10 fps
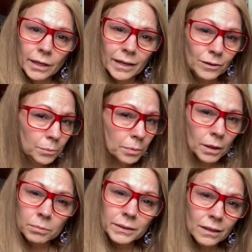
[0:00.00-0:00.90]
and you're
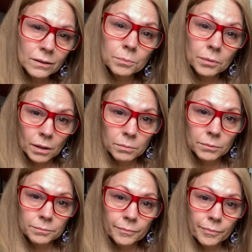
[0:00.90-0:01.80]
probably not the
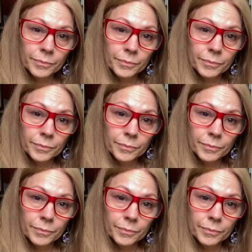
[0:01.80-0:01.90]
problem.